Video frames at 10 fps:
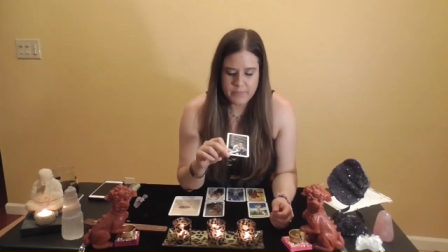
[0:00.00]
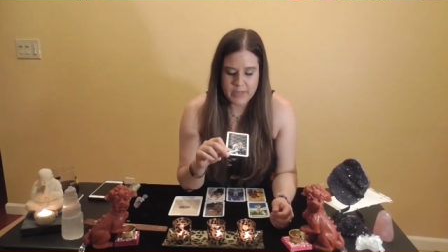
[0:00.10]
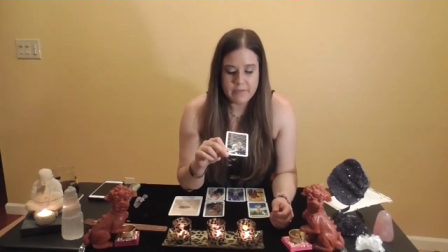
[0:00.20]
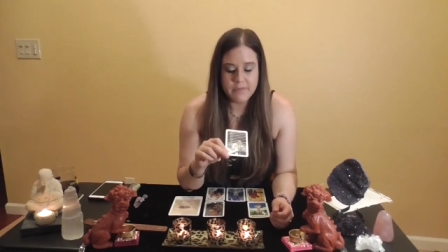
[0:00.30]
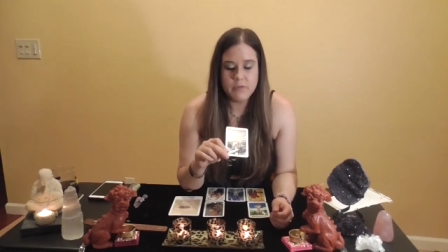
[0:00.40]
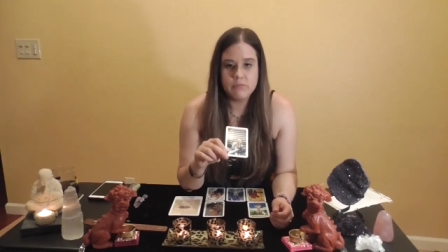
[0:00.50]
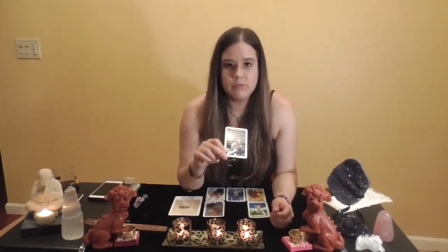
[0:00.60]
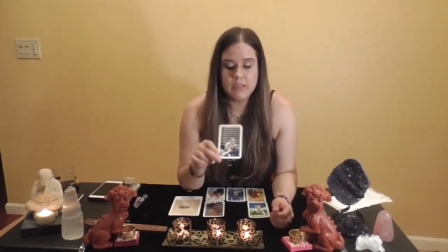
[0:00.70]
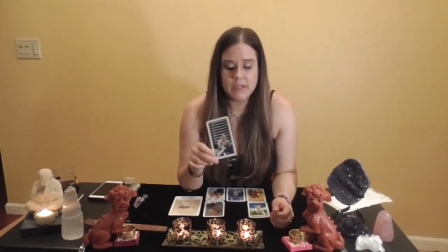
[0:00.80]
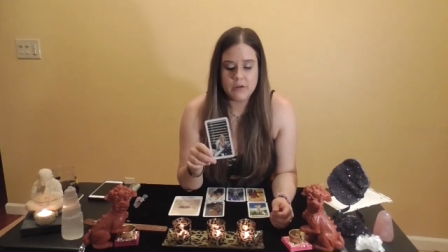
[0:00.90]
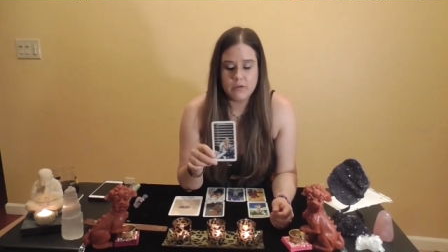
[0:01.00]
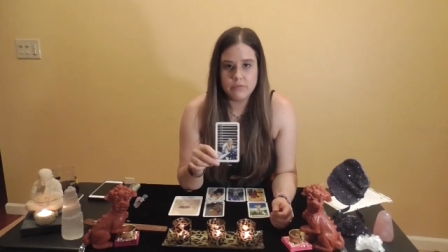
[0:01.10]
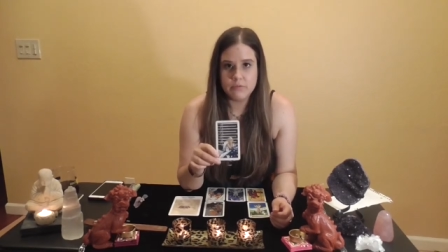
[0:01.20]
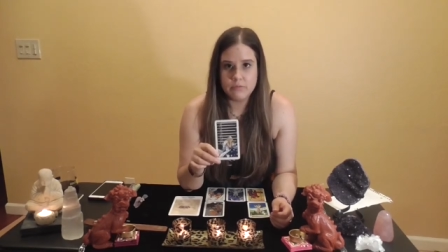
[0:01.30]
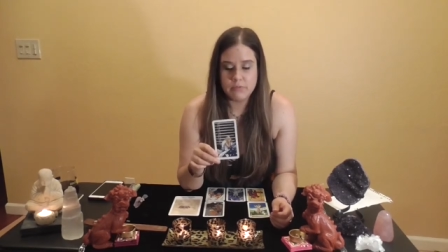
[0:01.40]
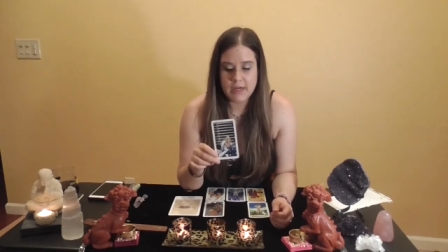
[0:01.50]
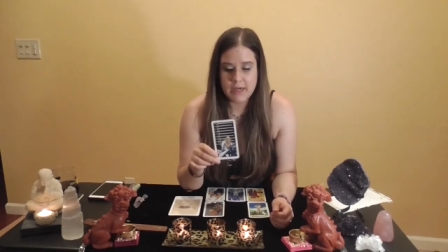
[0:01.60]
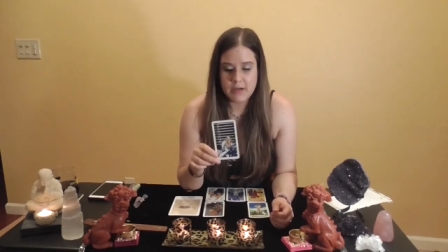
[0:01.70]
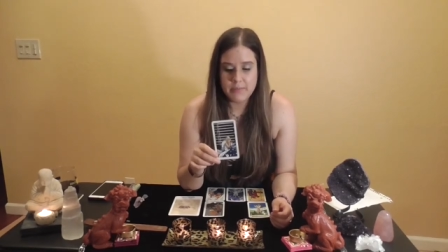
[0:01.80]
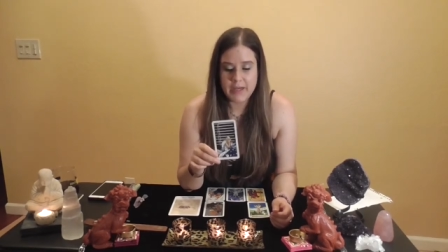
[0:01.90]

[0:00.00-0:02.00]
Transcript: They feel really overwhelmed.